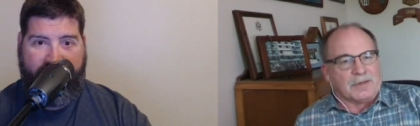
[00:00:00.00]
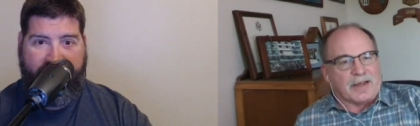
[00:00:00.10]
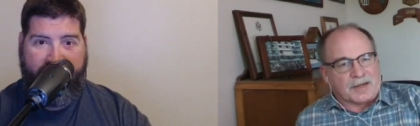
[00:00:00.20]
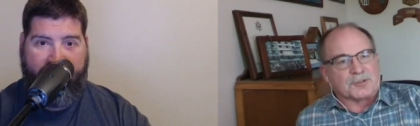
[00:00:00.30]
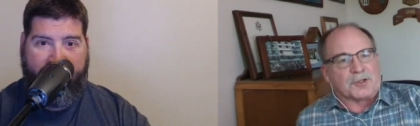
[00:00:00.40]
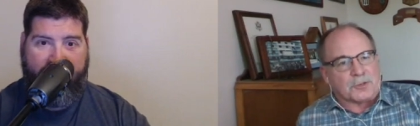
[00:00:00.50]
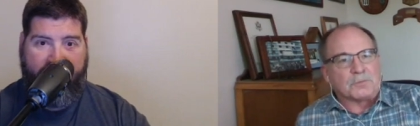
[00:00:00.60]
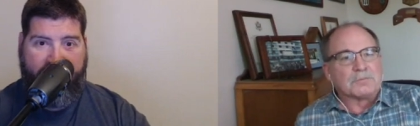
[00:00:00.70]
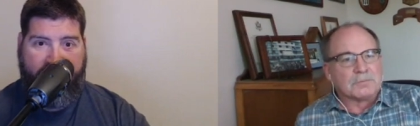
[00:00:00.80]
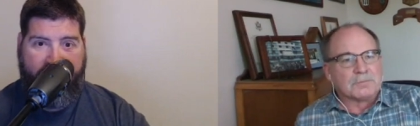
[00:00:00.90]
Speaker 1: execute
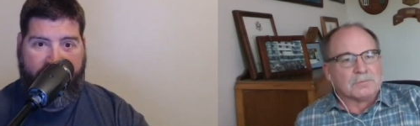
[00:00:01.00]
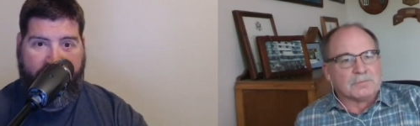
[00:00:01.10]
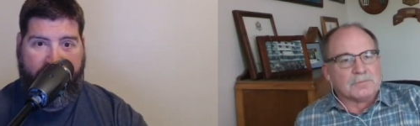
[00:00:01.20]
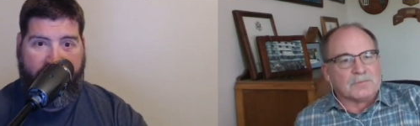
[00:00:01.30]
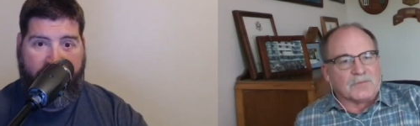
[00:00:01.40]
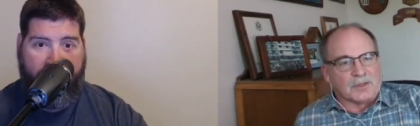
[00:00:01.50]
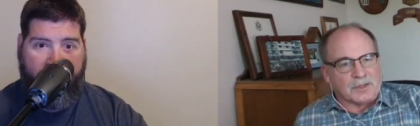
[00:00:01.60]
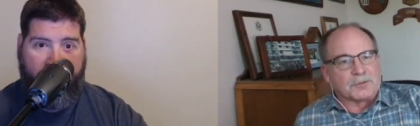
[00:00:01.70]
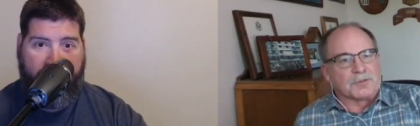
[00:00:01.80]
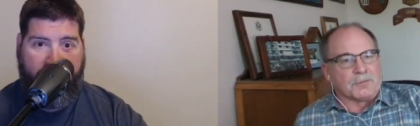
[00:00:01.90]
the
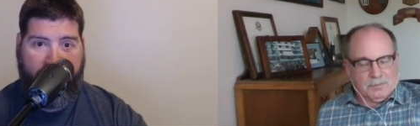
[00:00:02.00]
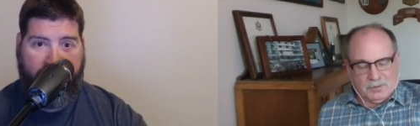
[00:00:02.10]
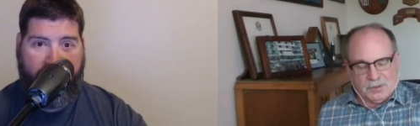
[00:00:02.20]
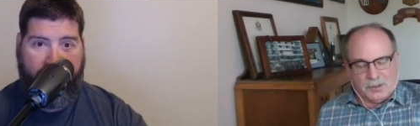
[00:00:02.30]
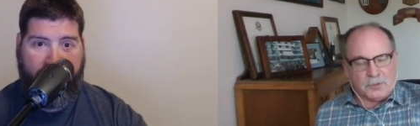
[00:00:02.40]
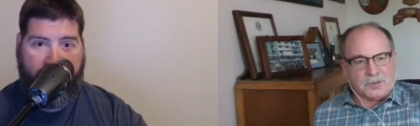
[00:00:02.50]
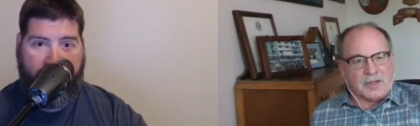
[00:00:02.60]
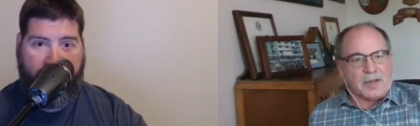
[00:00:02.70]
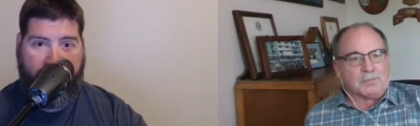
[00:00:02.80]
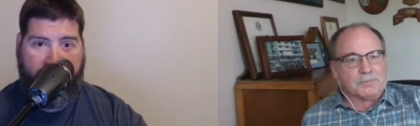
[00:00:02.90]
leaders of the, the coup
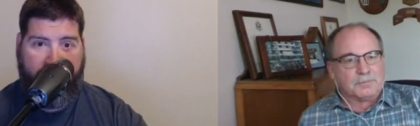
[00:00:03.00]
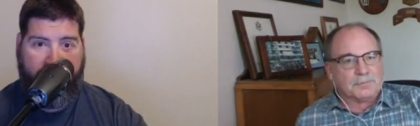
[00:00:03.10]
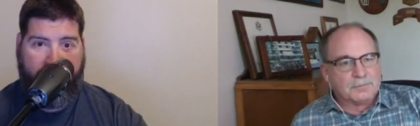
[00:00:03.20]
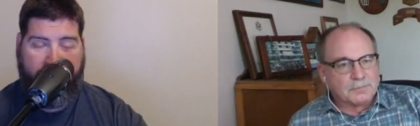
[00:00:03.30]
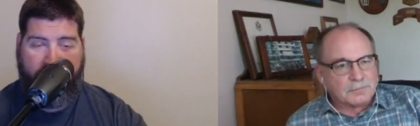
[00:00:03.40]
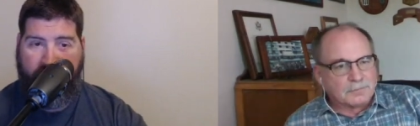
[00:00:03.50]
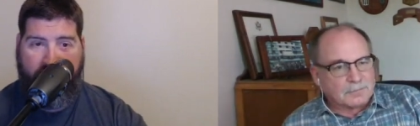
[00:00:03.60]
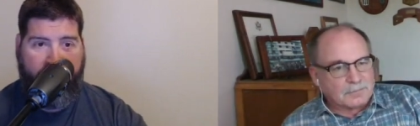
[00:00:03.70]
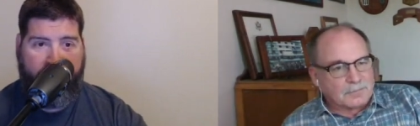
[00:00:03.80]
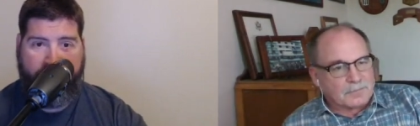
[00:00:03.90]
attempt.
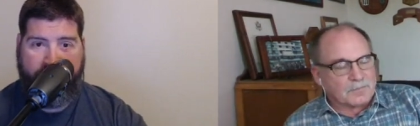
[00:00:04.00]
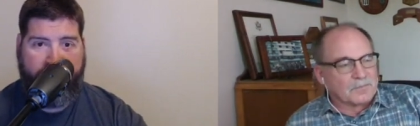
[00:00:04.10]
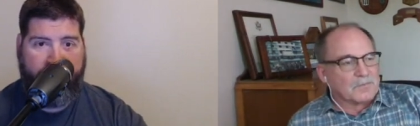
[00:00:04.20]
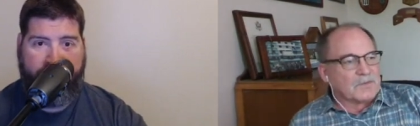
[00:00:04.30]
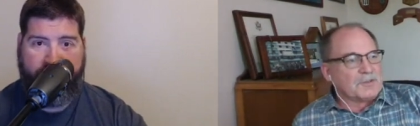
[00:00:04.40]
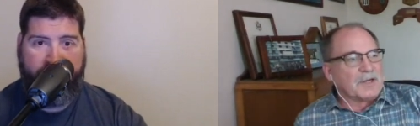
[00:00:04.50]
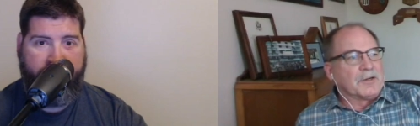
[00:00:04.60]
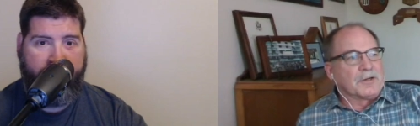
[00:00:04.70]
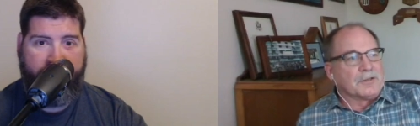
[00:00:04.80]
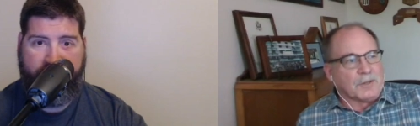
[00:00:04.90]
Wow. Sitting there
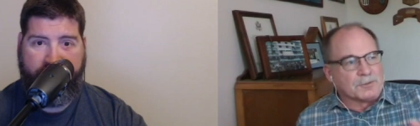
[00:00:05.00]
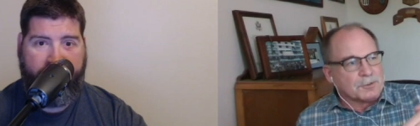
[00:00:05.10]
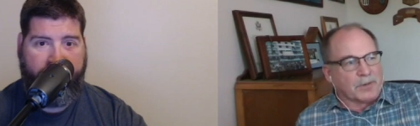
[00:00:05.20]
because they were just